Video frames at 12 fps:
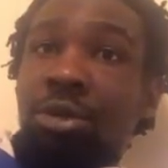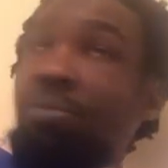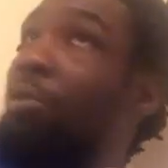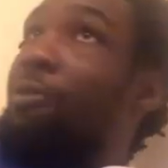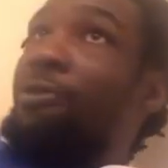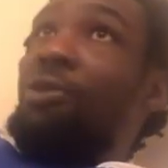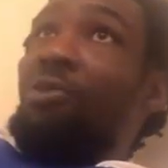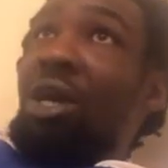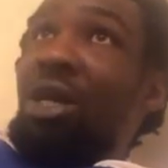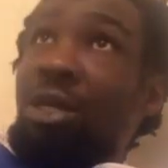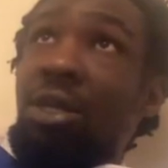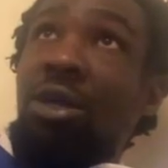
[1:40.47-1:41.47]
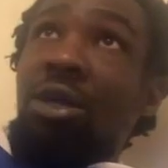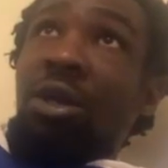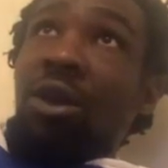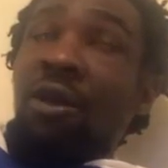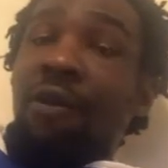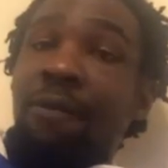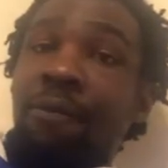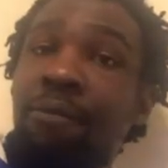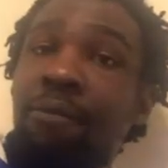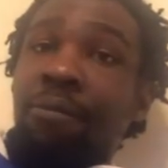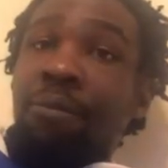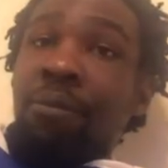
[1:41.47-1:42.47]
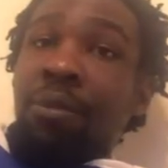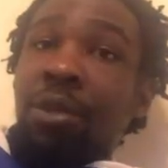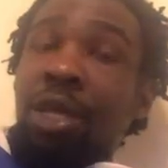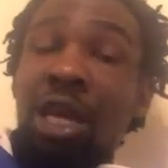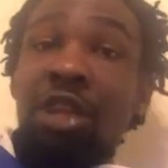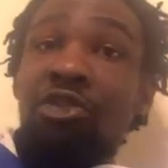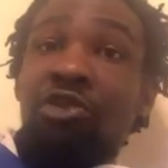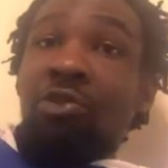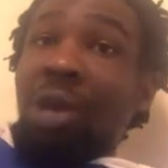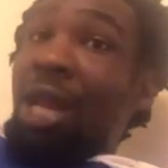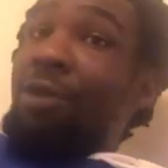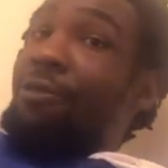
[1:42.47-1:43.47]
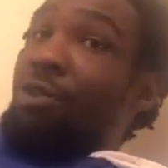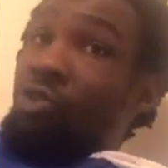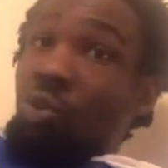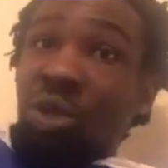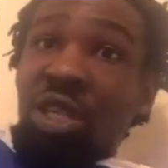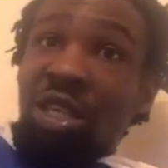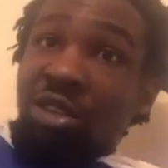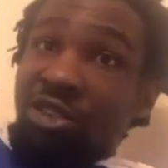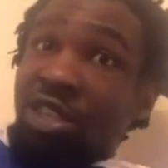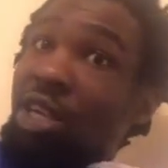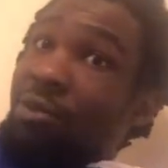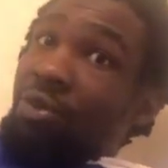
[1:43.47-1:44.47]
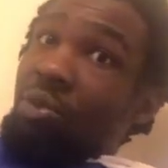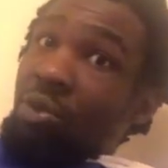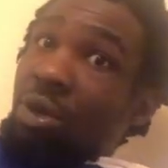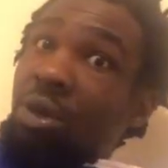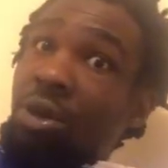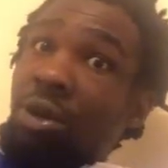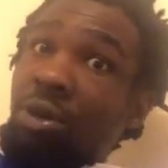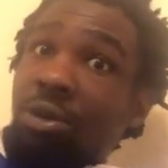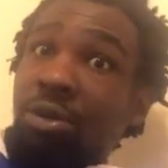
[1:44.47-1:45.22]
But for right now, it is granted for you to deceive the world.